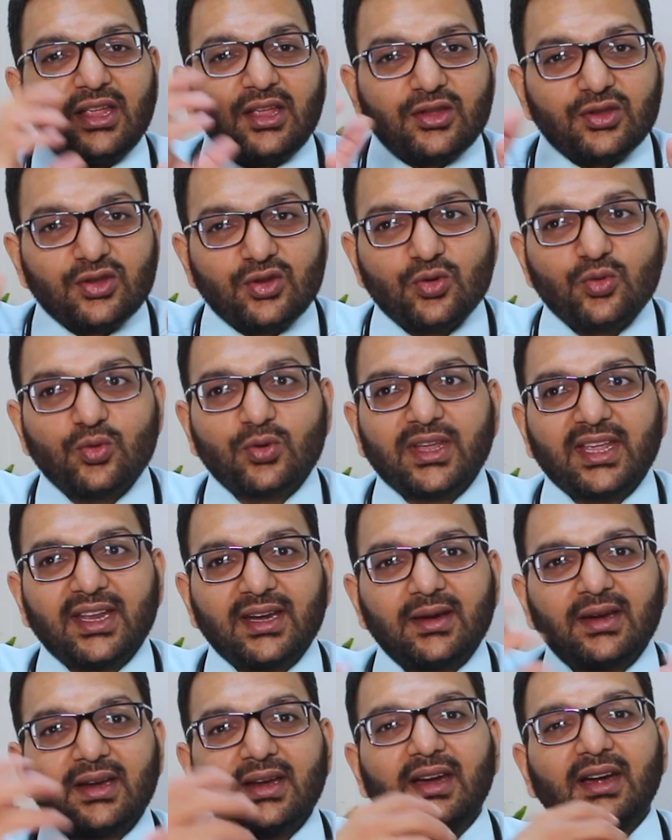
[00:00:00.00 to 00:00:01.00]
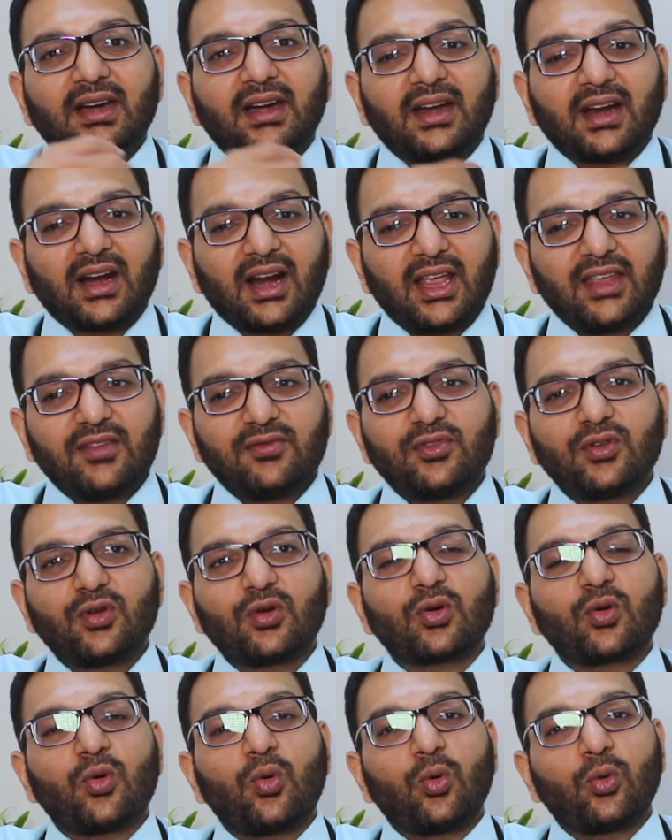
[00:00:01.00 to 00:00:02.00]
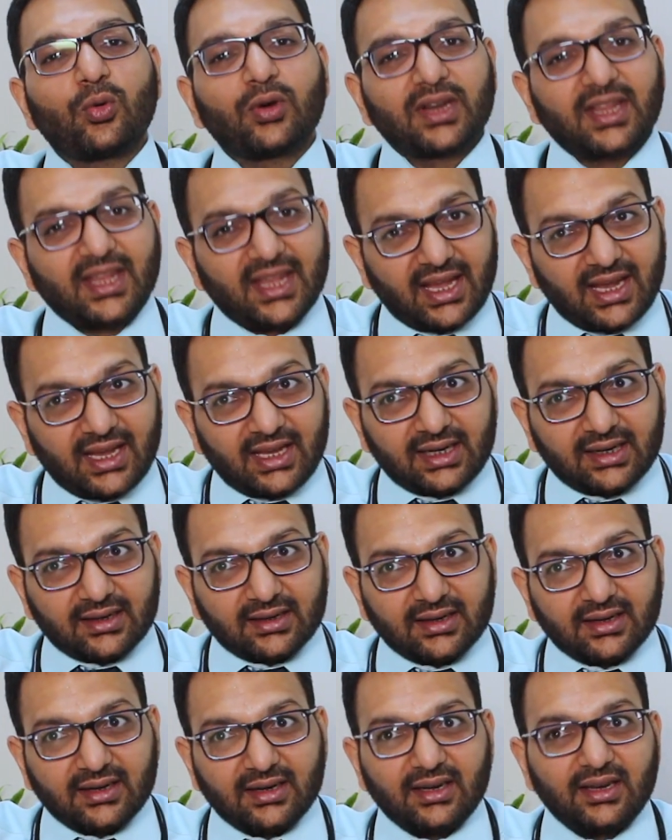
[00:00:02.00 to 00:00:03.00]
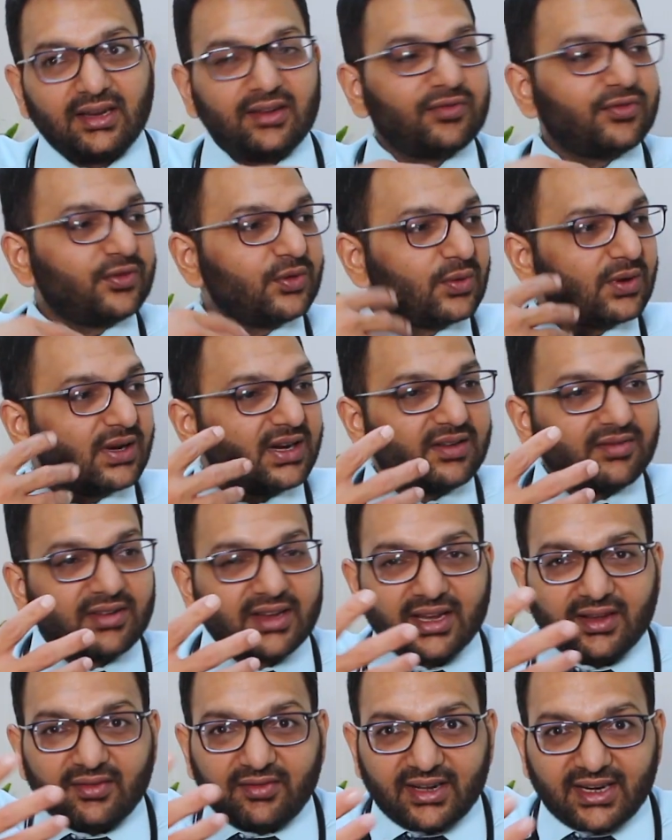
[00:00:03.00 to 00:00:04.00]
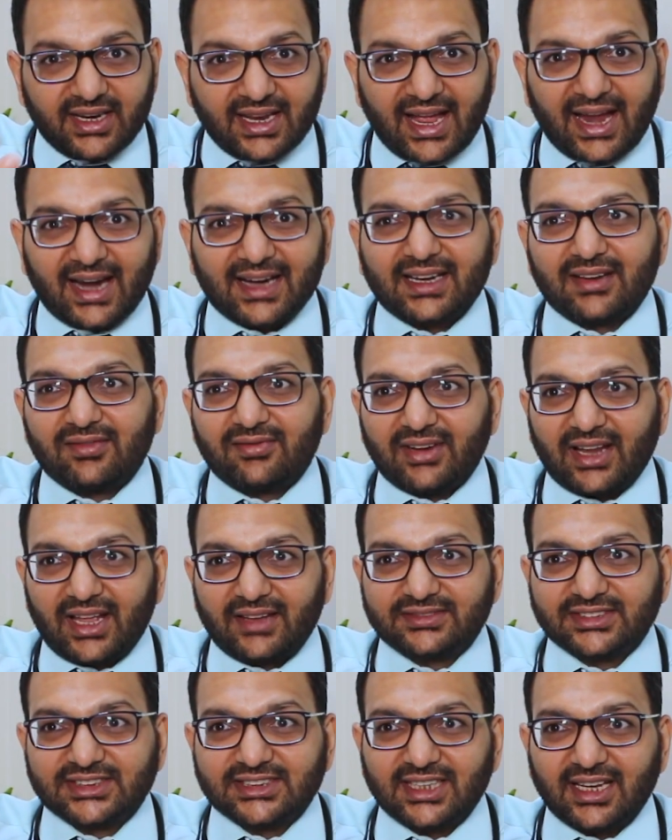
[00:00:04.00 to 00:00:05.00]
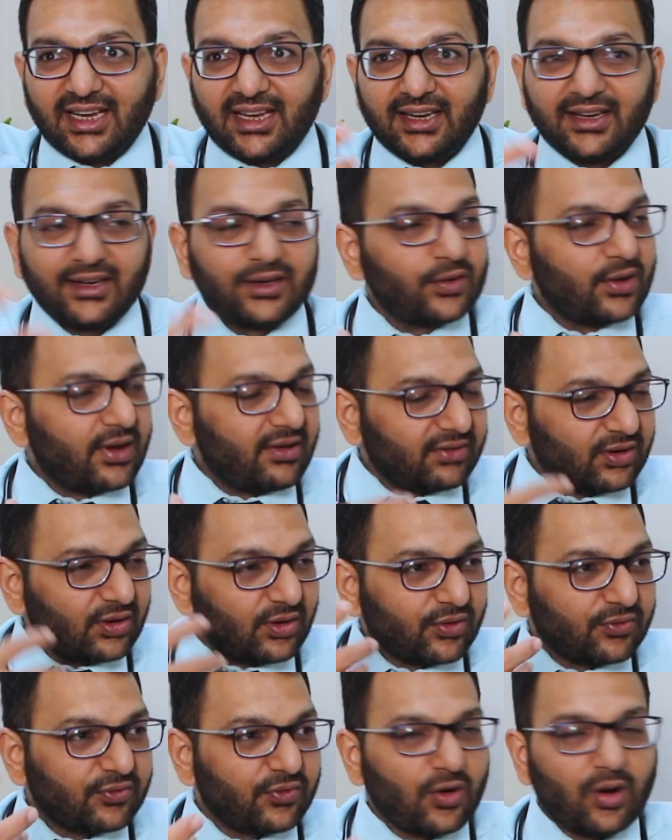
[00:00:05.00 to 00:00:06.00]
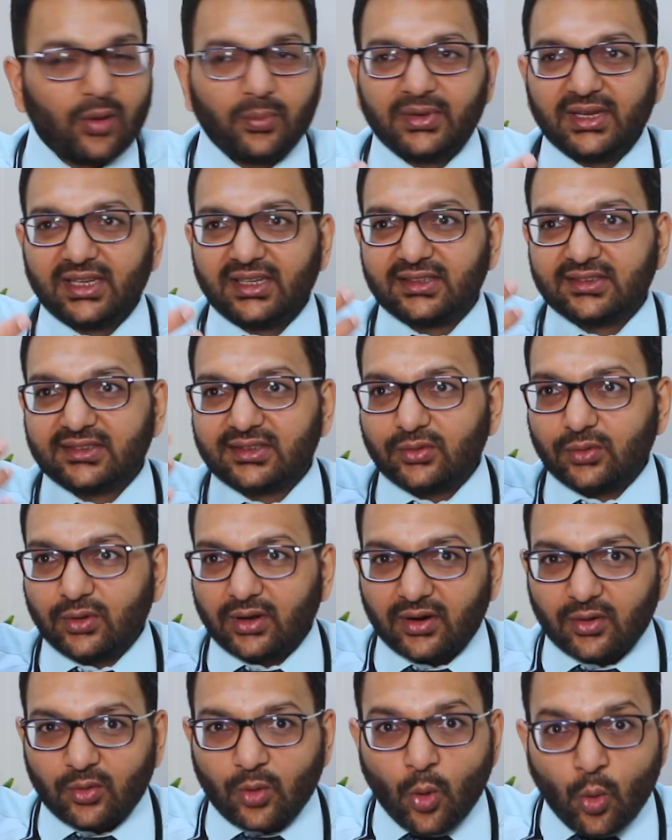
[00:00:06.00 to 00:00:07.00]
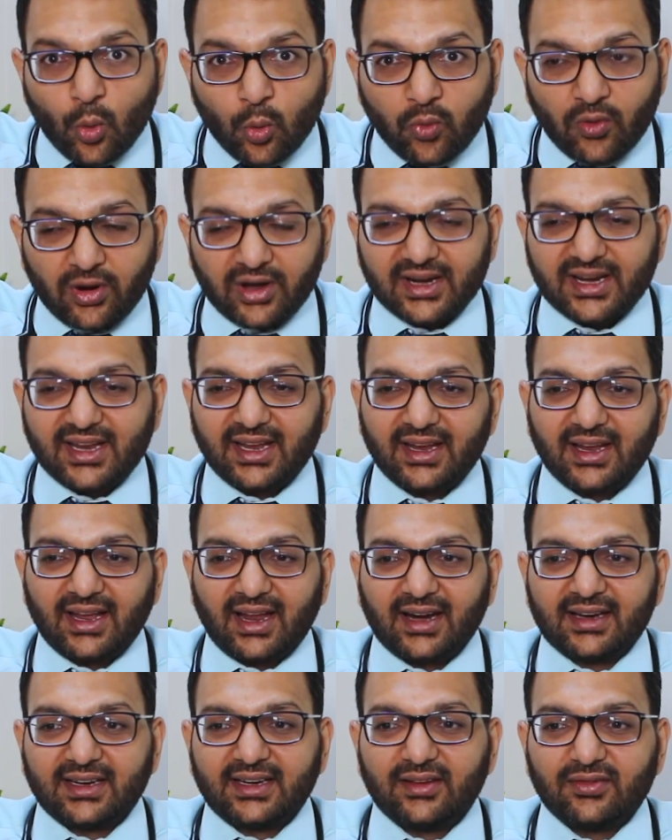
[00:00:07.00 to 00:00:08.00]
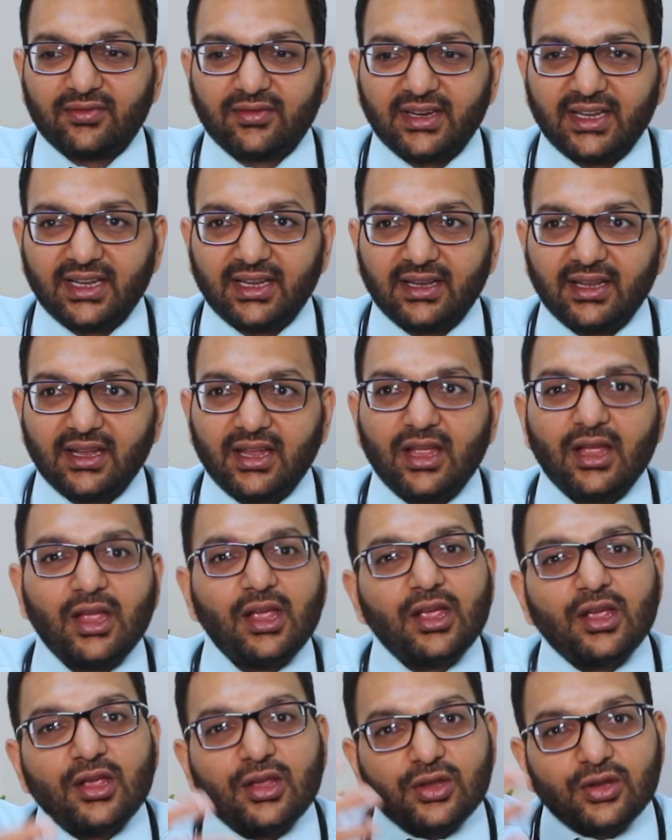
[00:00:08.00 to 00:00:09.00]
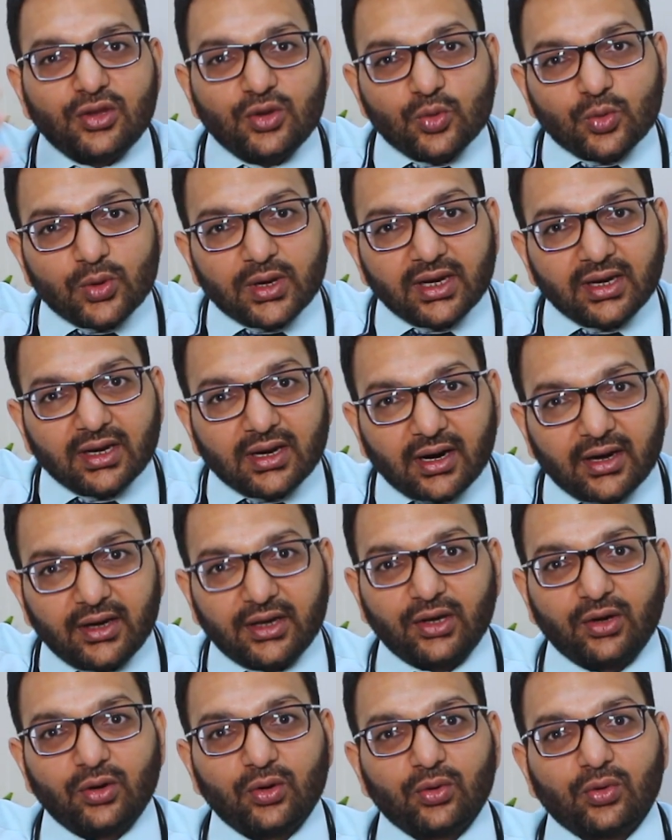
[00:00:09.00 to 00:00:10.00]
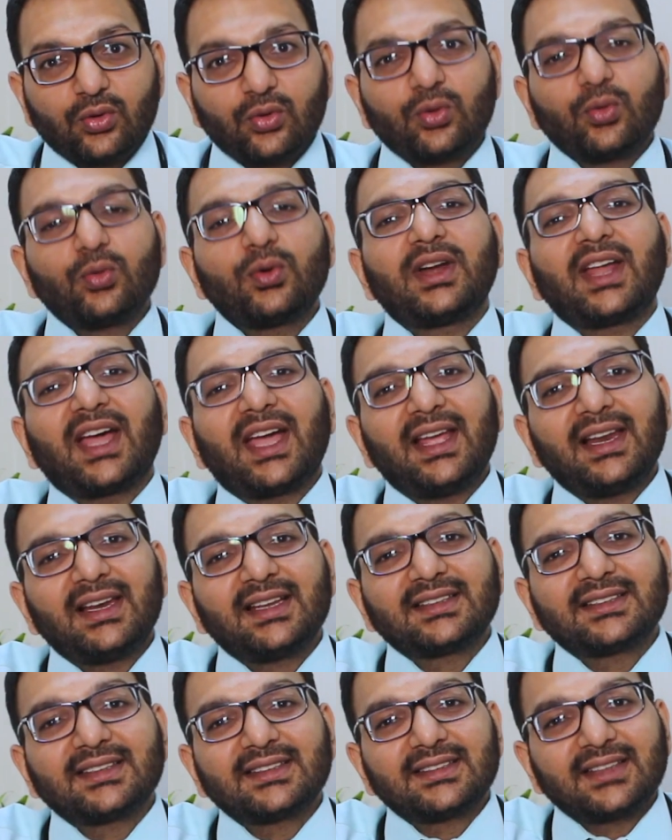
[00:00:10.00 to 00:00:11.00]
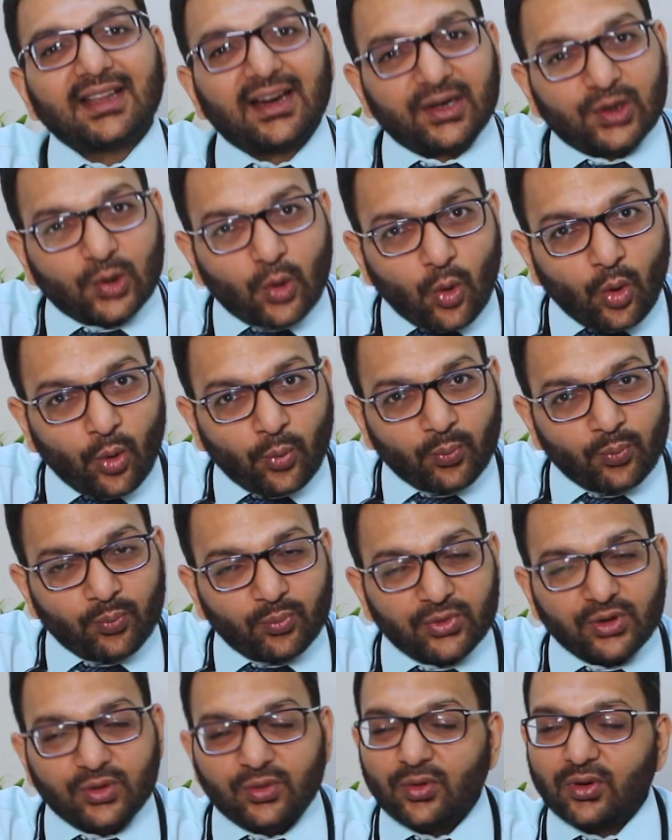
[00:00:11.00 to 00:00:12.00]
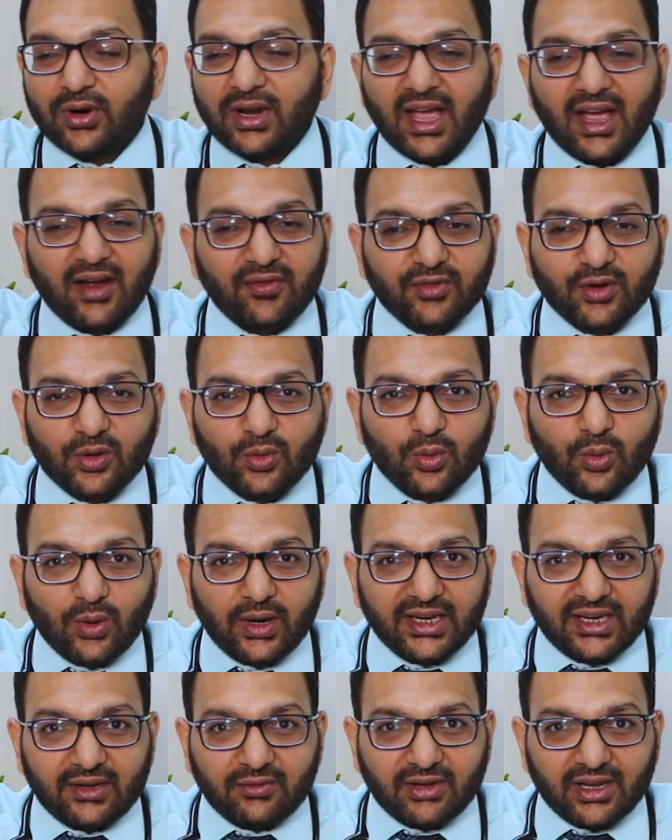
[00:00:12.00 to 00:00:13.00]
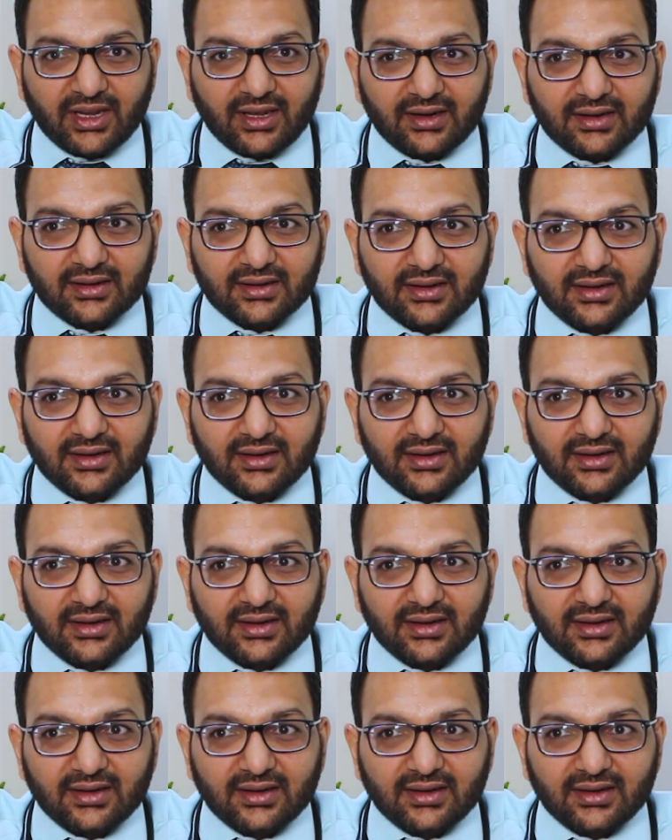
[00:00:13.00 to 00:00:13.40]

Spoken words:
You can drive your own care. If you are living a very active lifestyle, you have a lot of hobbies, you are working actively, you can continue to do dialysis at home. You don't have to go anywhere.